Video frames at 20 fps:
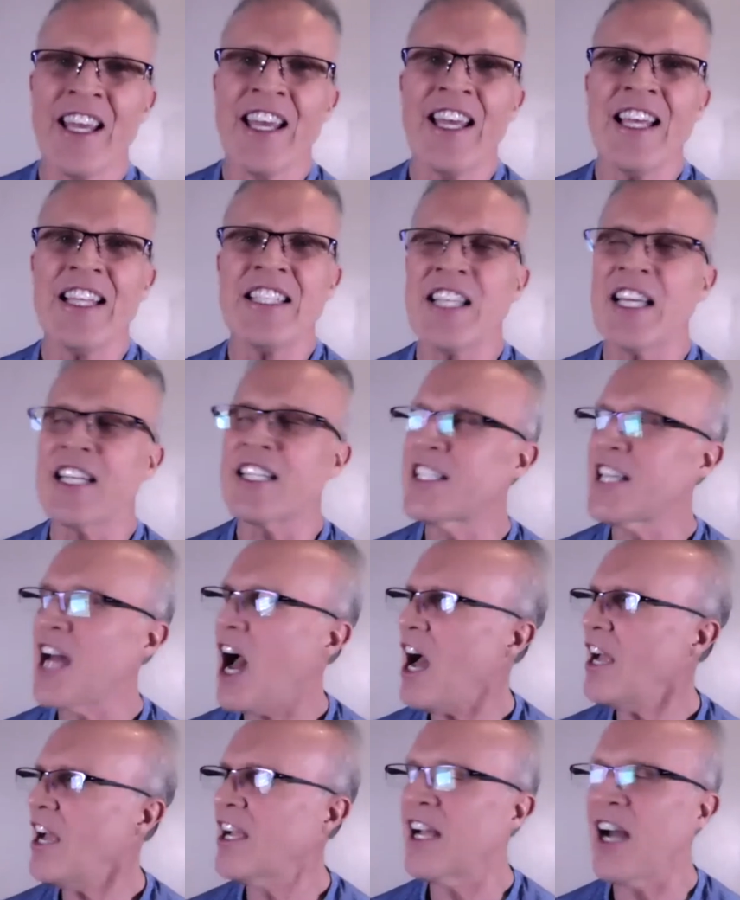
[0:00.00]
He said,
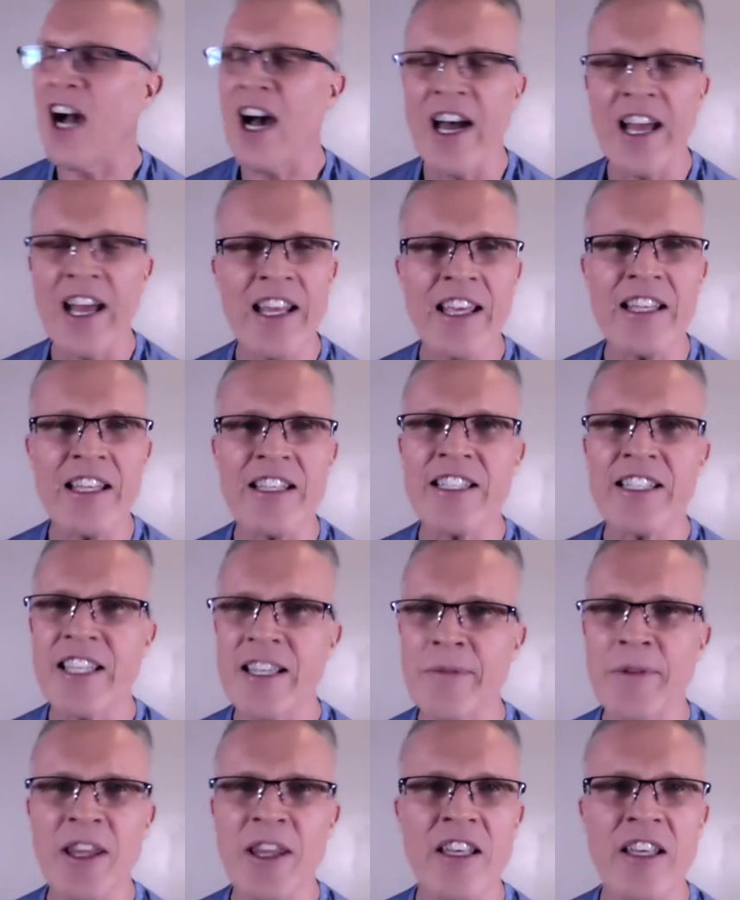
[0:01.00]
Doggone it,
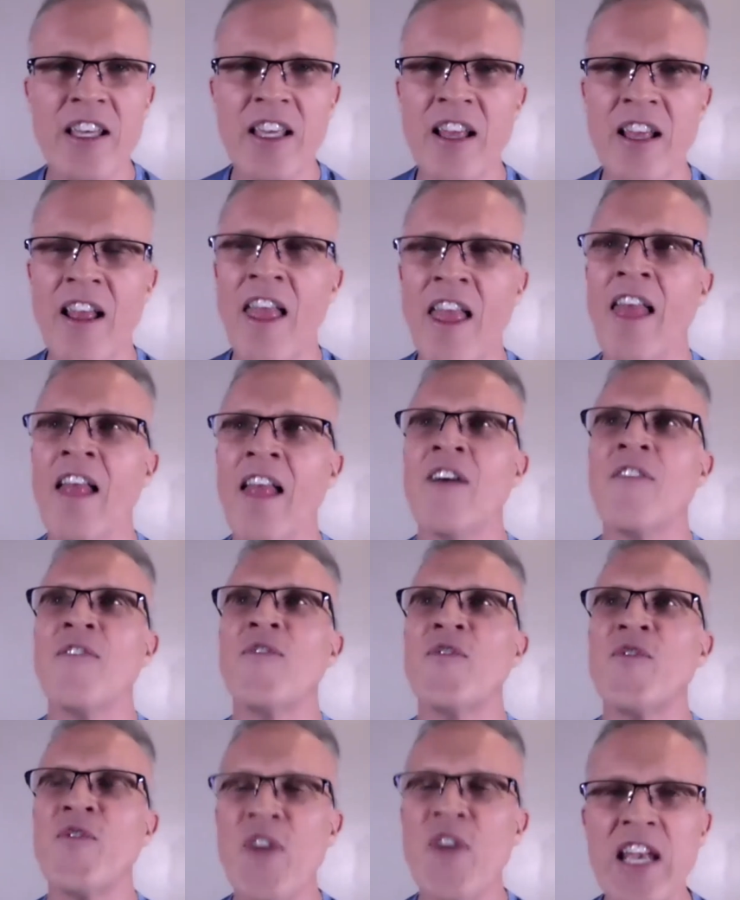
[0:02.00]
Timothy,
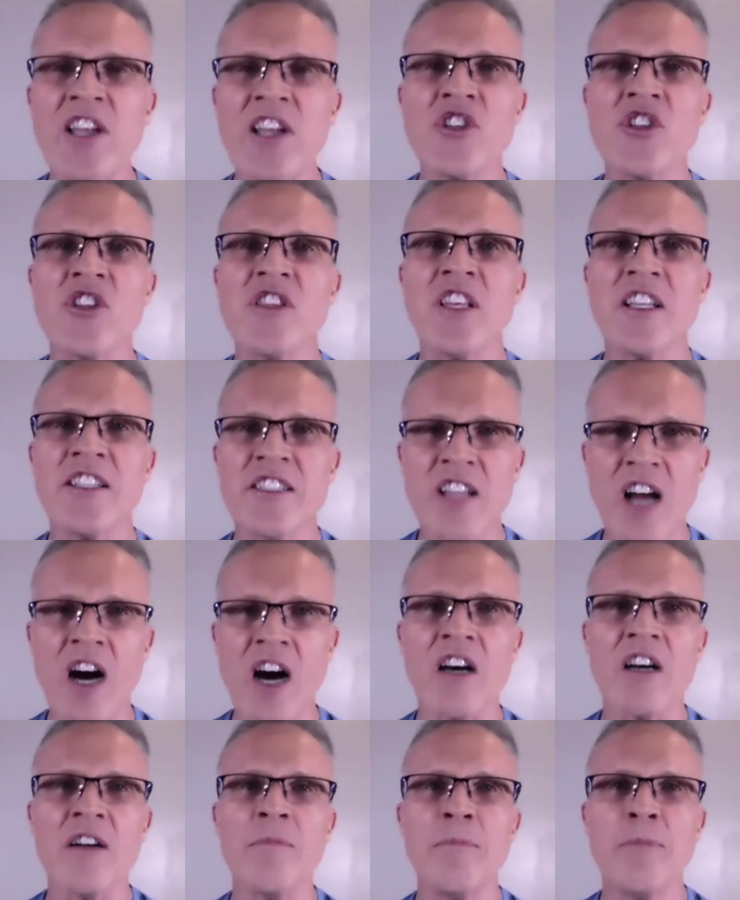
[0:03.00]
finish the
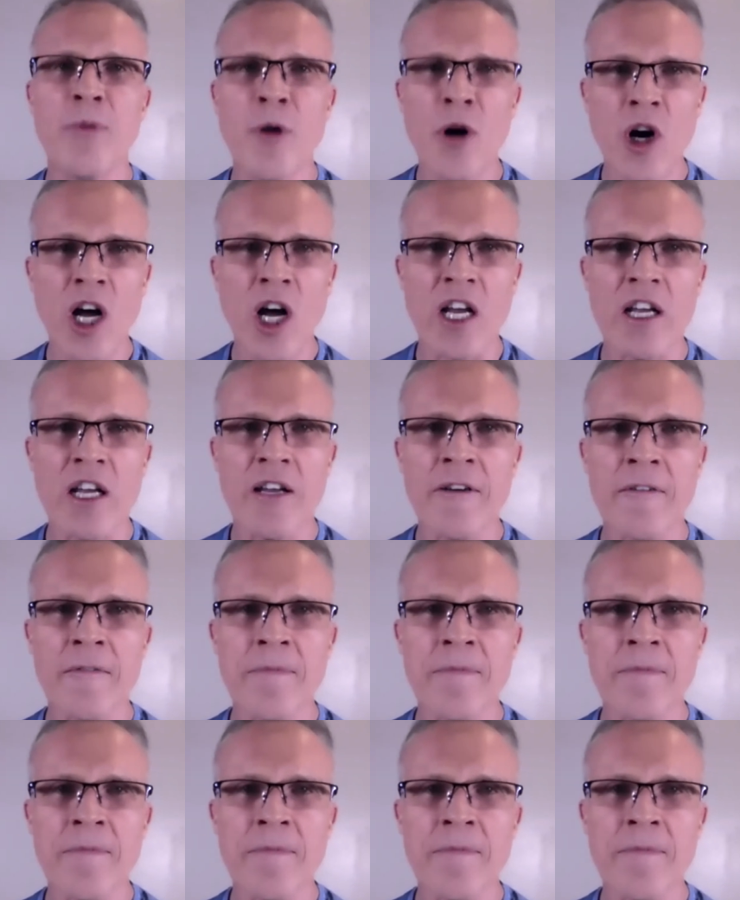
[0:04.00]
darn book.